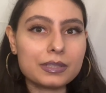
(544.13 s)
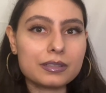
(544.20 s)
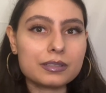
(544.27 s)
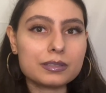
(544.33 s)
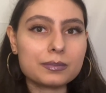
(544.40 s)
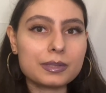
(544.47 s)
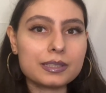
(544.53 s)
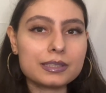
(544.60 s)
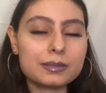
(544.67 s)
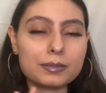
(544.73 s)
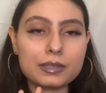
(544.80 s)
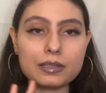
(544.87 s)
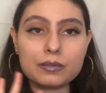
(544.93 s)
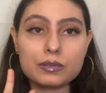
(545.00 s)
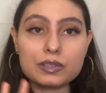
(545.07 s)
Cosmetics, but
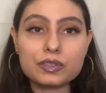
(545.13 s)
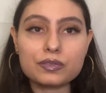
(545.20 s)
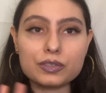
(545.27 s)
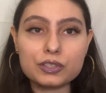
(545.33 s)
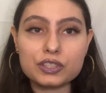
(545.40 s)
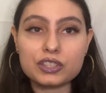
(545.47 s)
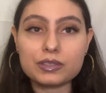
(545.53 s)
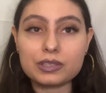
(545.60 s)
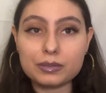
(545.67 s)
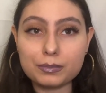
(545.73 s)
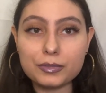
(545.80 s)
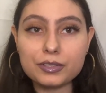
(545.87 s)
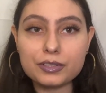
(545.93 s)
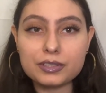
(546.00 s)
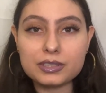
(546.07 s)
that one's for
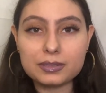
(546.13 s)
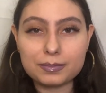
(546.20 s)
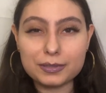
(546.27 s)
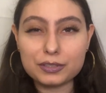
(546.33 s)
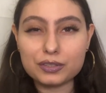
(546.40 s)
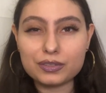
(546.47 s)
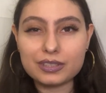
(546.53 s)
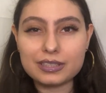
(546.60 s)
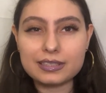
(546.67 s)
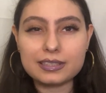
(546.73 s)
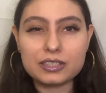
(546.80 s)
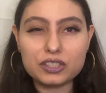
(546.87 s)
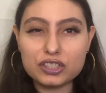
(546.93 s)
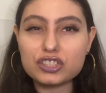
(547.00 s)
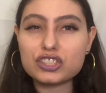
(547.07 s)
shimmer special
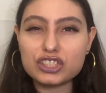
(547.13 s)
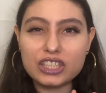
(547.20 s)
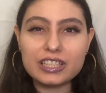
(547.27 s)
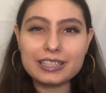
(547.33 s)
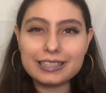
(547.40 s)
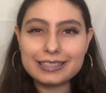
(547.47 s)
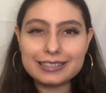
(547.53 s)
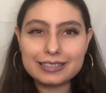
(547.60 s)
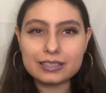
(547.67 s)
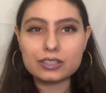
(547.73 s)
occasions.